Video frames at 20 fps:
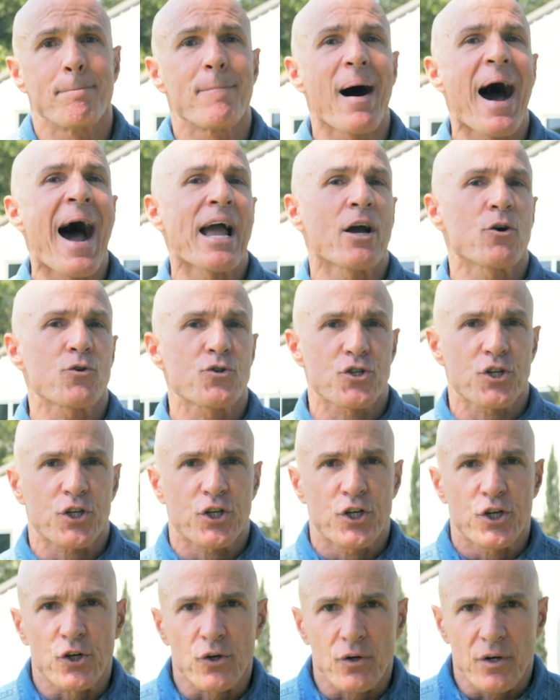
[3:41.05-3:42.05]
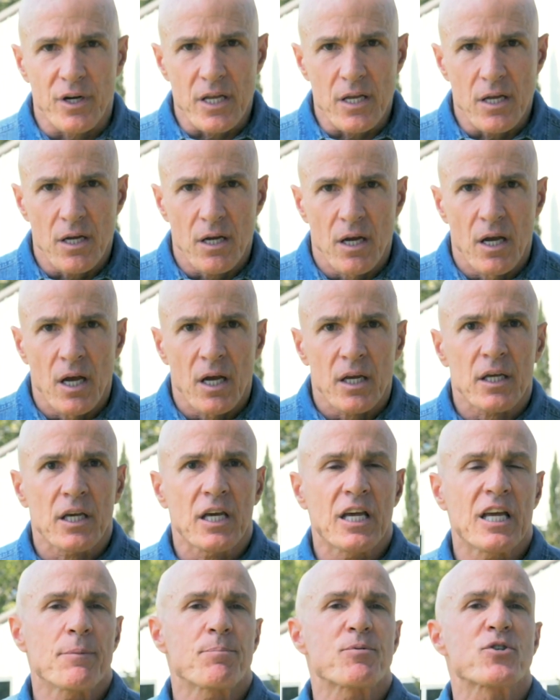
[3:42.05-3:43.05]
Biosecurity,
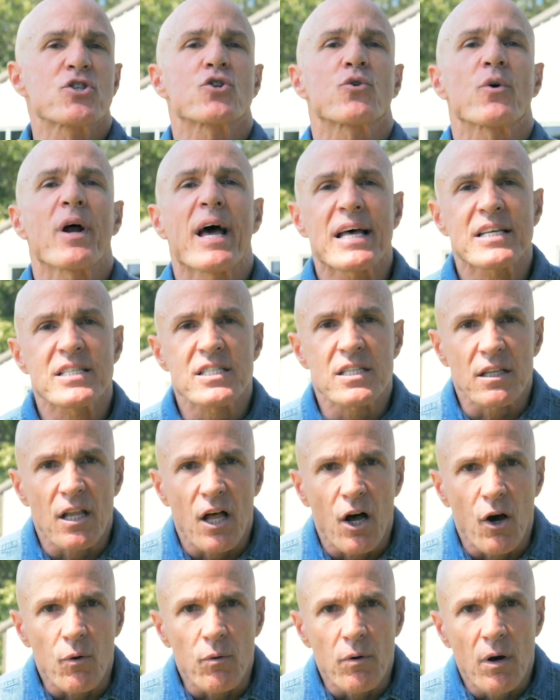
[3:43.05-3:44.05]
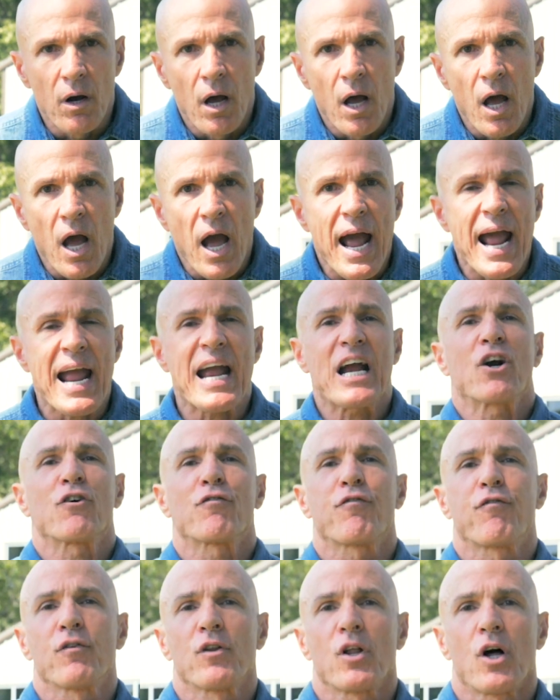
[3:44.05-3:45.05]
keep stress low,
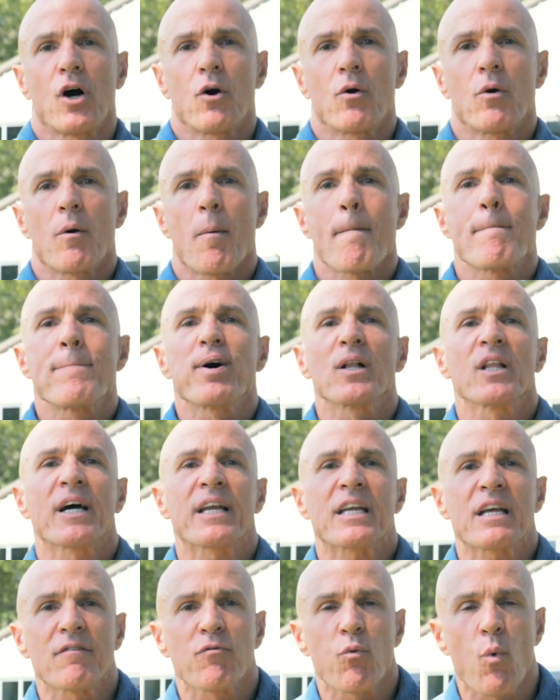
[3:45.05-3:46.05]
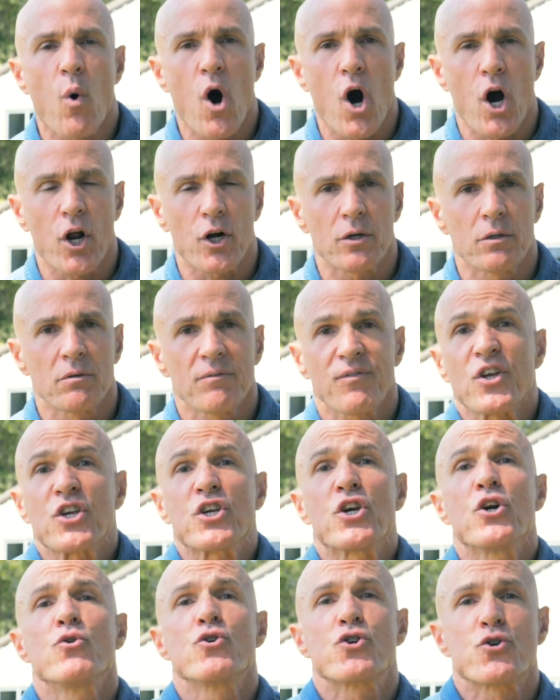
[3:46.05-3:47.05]
airflow, plenty of water, the
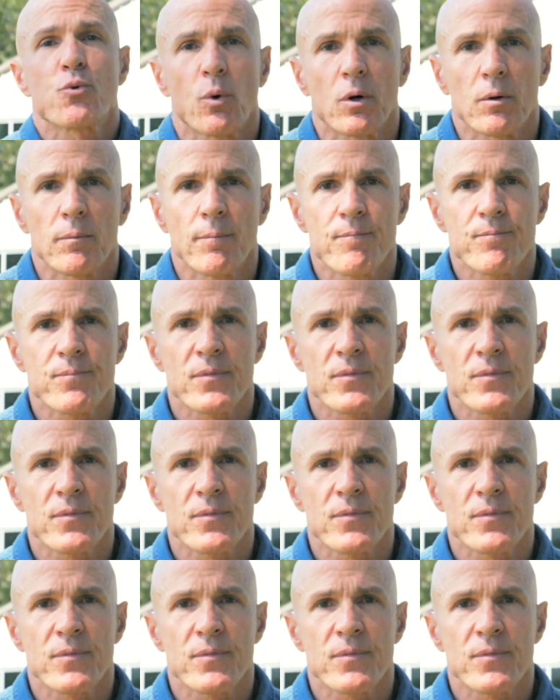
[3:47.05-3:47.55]
usual.